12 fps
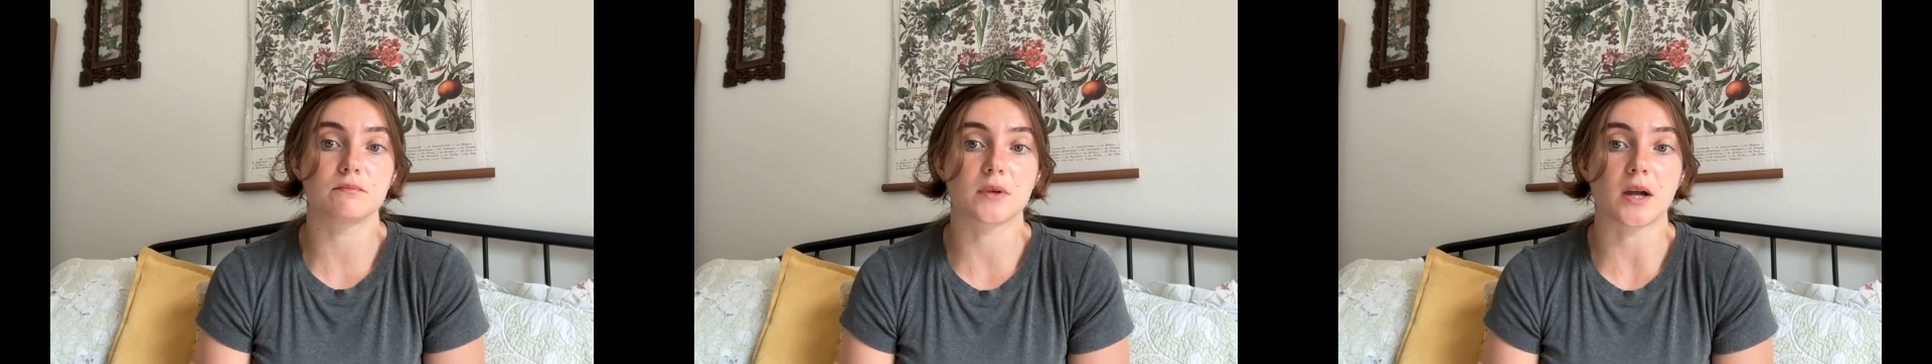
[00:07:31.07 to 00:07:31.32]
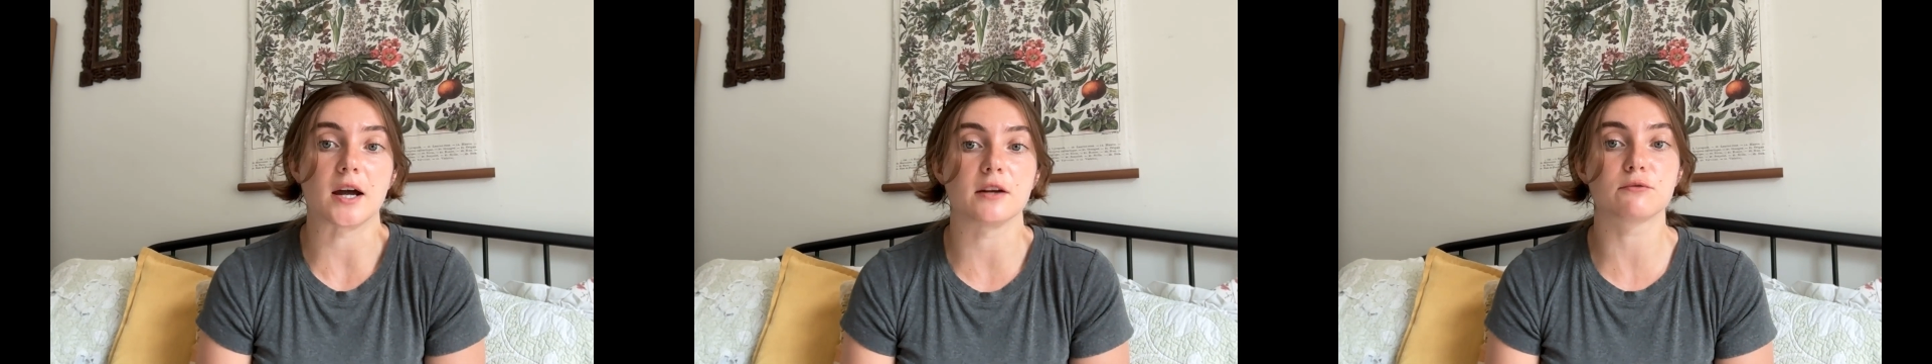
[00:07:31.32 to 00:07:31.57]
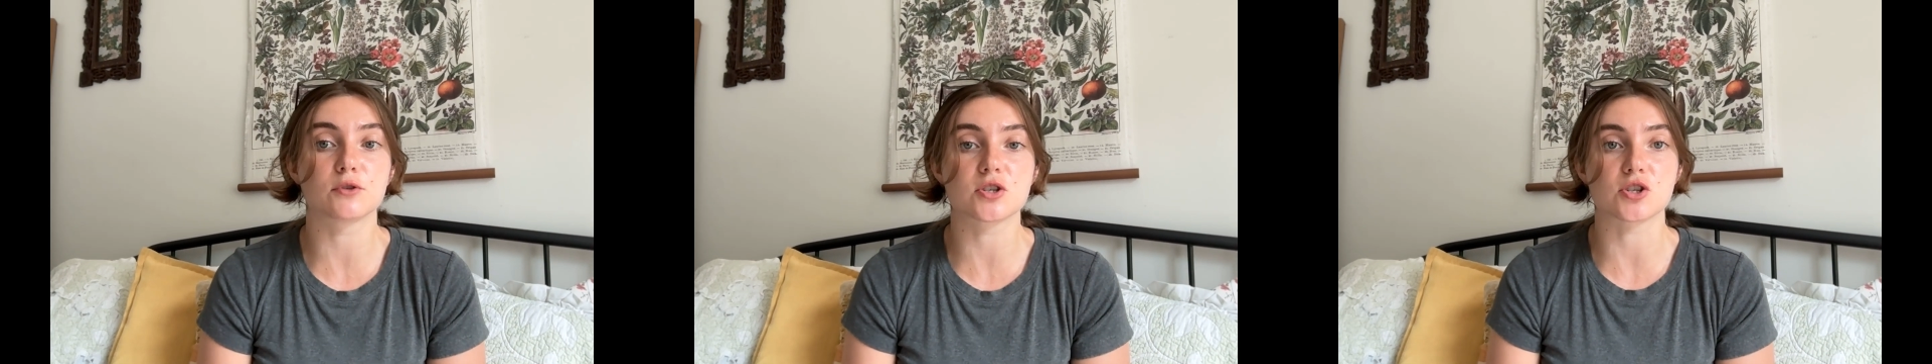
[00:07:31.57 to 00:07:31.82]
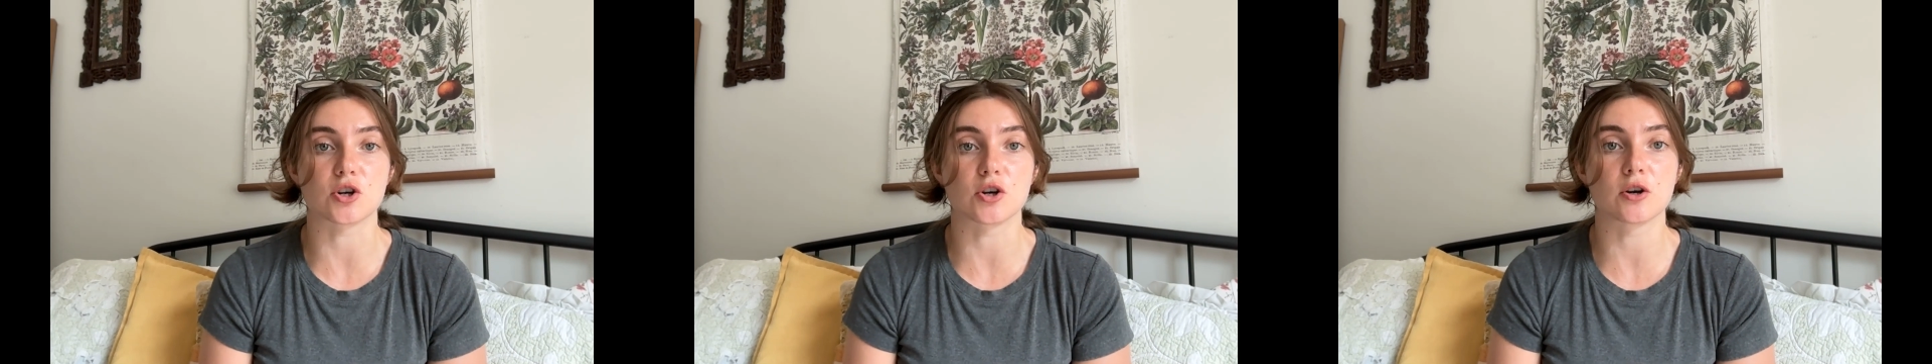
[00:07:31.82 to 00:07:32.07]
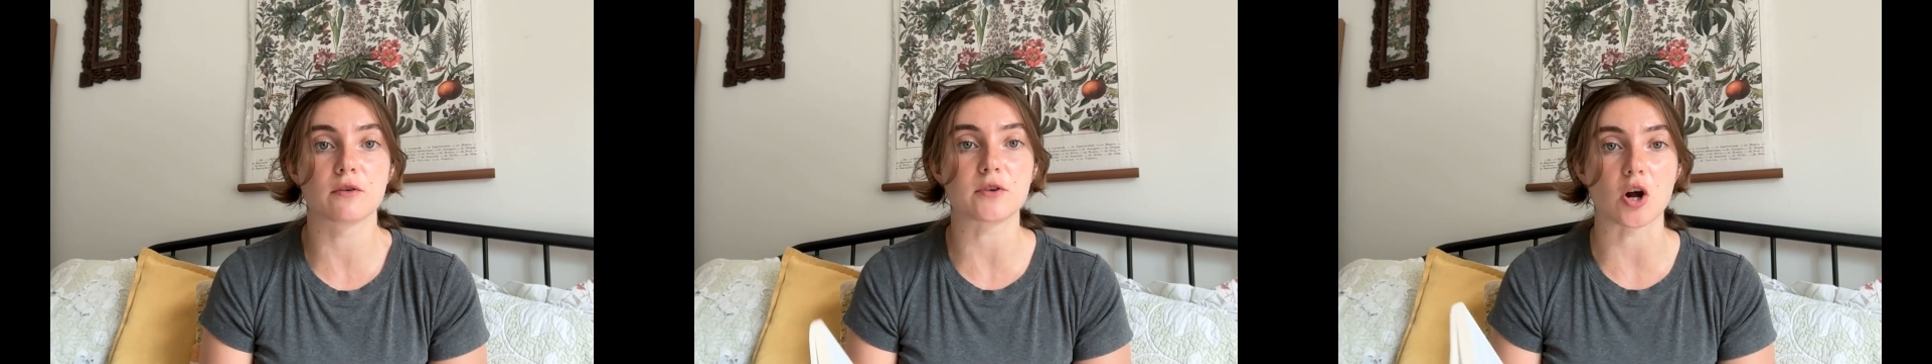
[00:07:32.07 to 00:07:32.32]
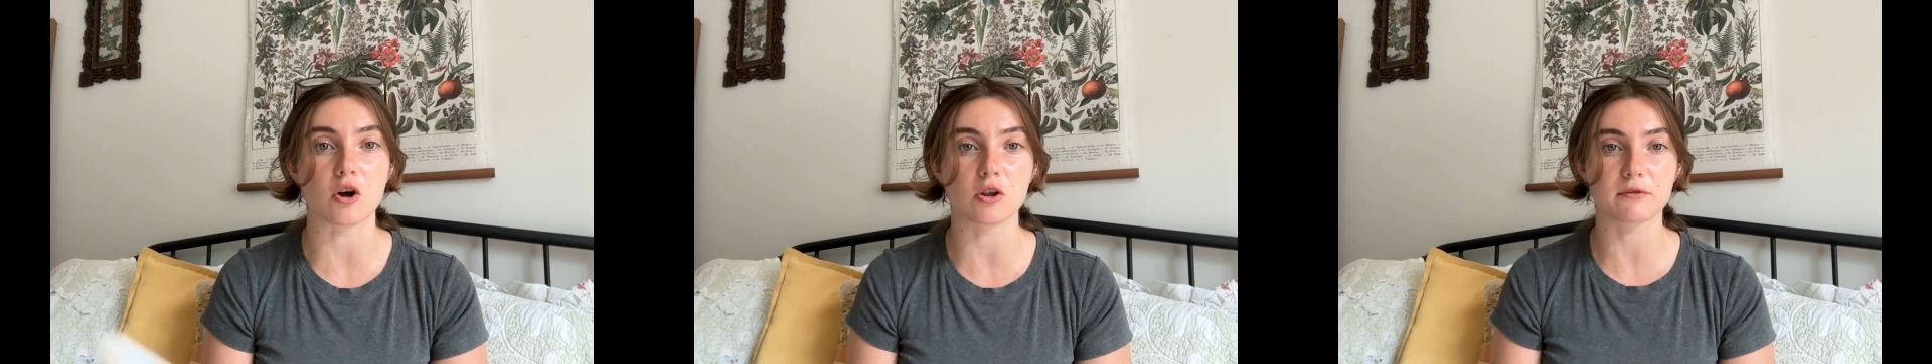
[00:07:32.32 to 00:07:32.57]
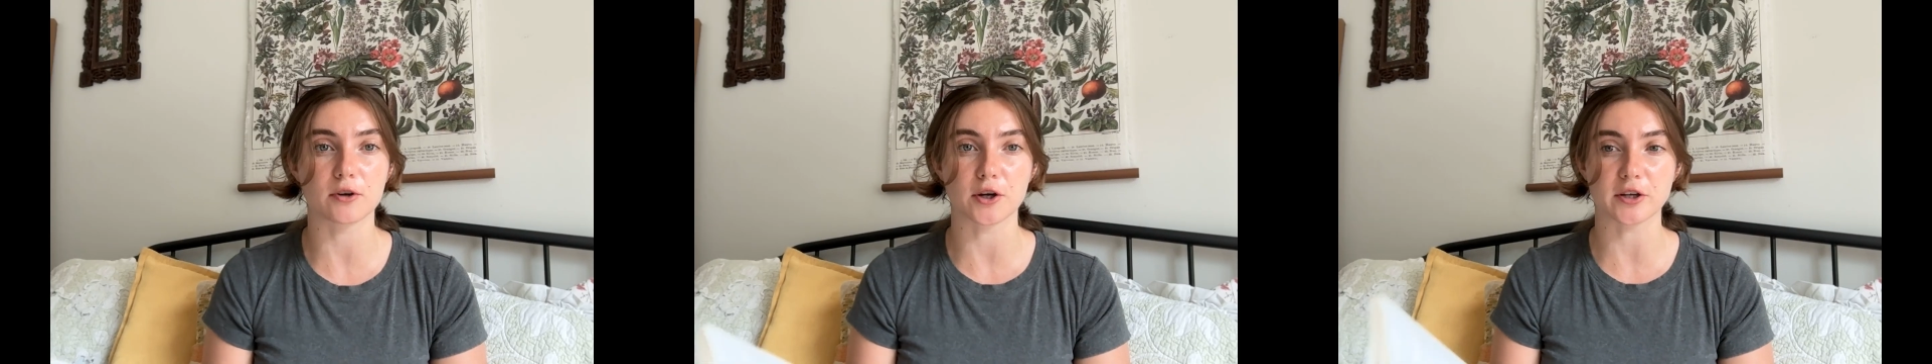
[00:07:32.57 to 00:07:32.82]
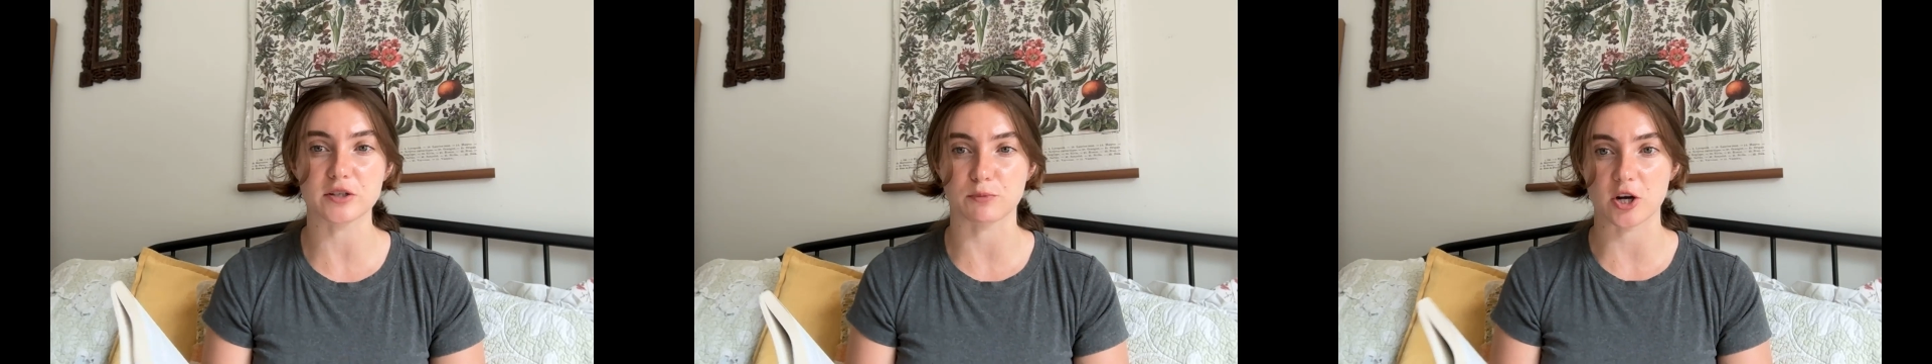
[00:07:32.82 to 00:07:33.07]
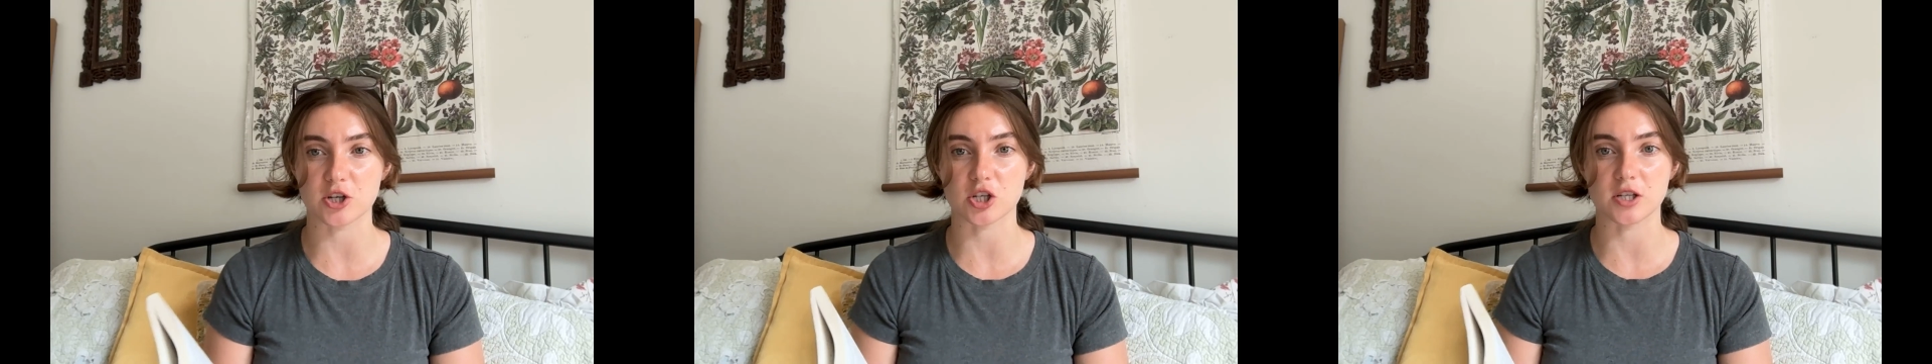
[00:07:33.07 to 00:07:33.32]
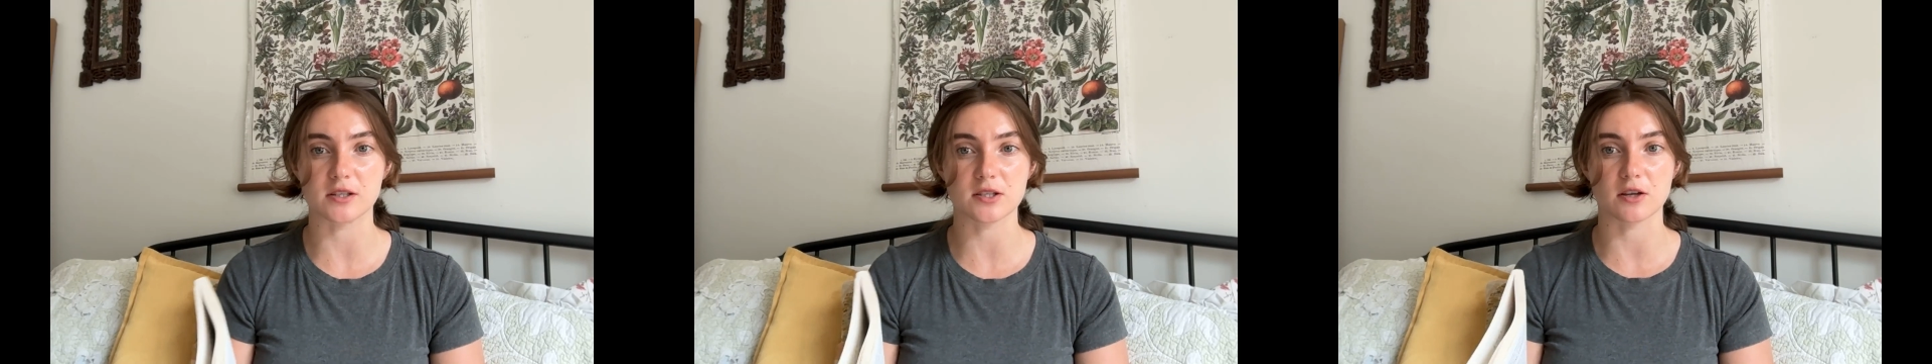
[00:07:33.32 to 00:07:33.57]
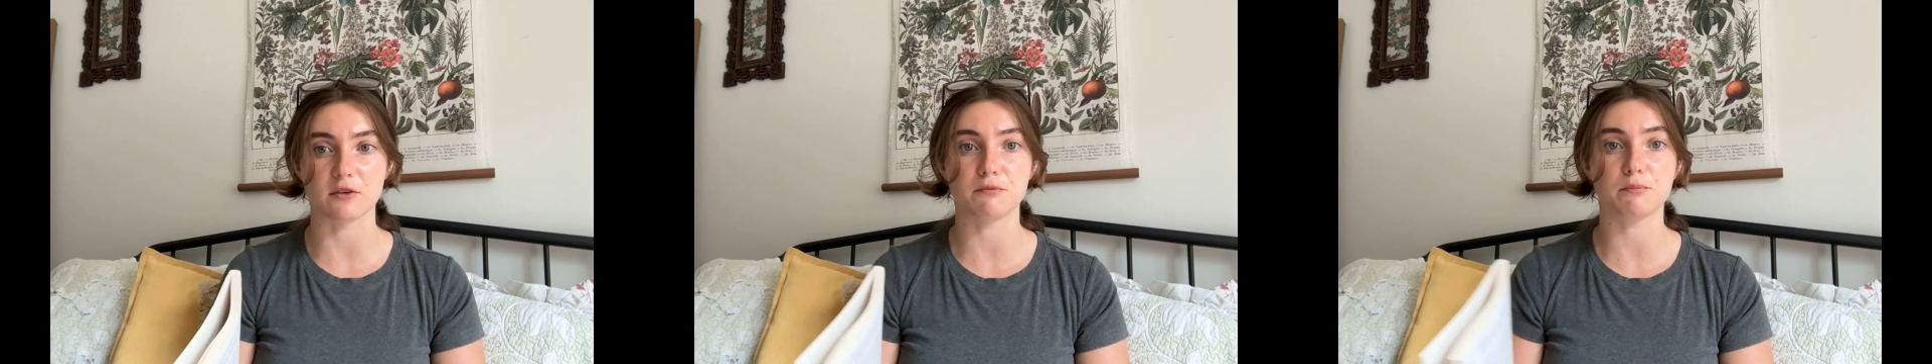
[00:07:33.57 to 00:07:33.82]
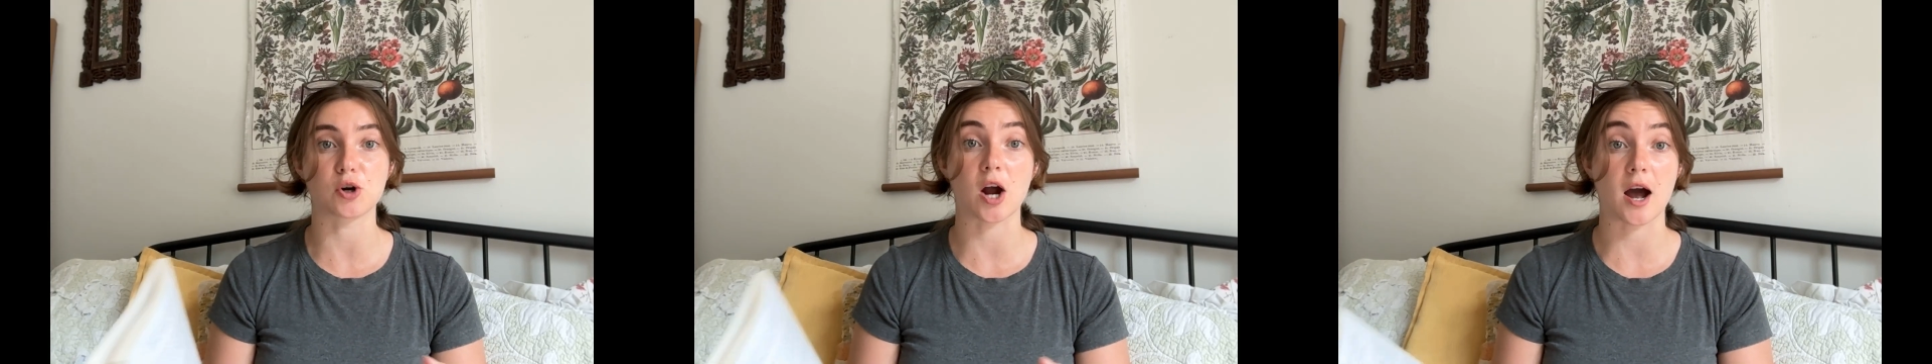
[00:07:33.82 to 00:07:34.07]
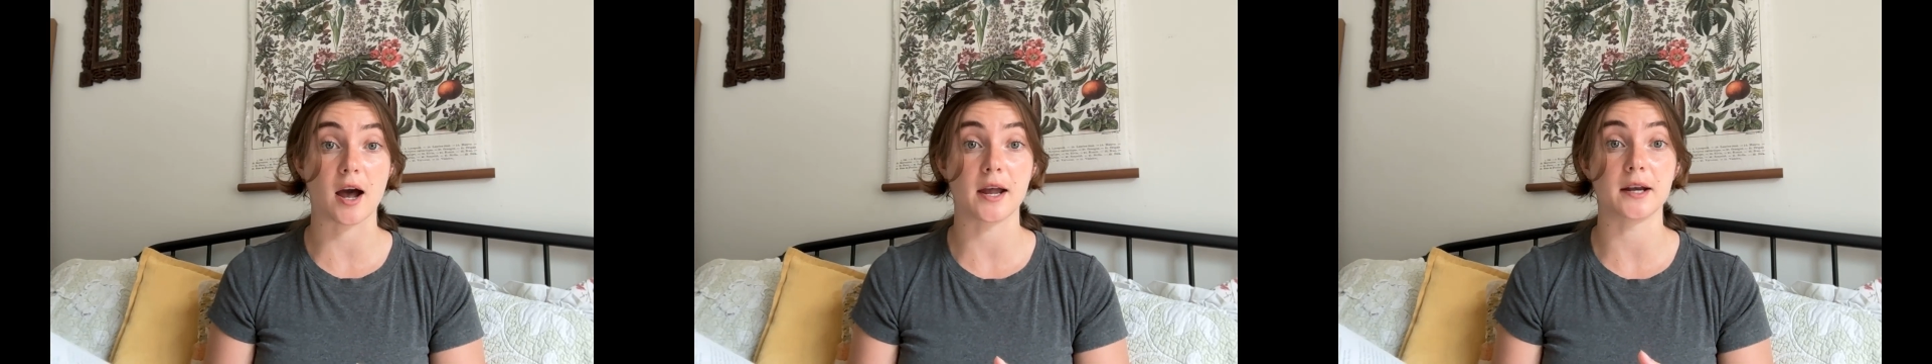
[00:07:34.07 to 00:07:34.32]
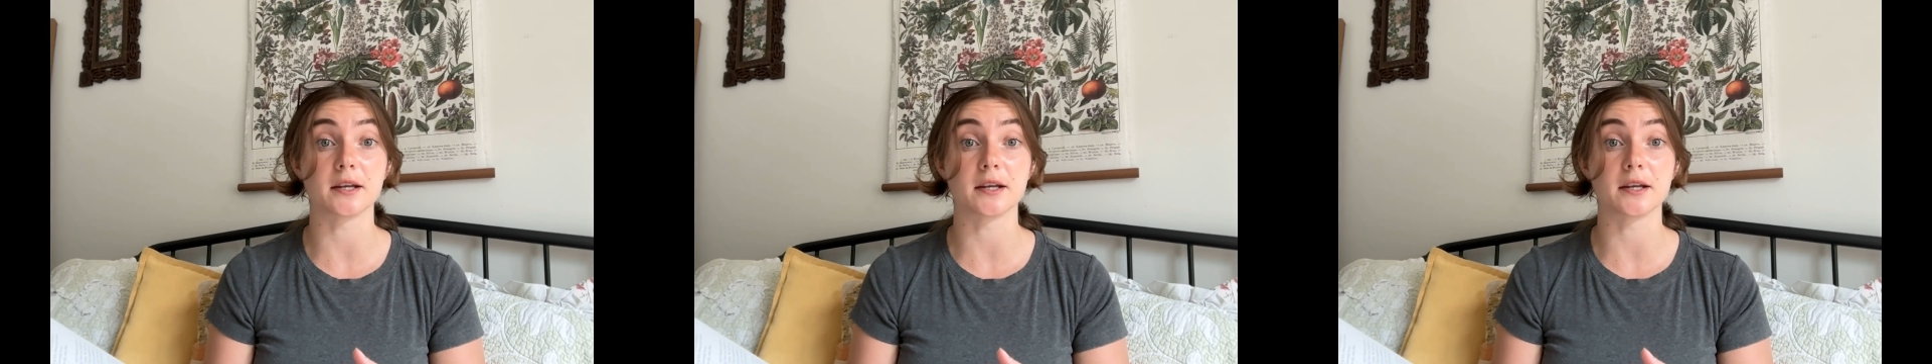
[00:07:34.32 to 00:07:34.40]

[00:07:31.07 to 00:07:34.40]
kind of reserved all of her expressions of pride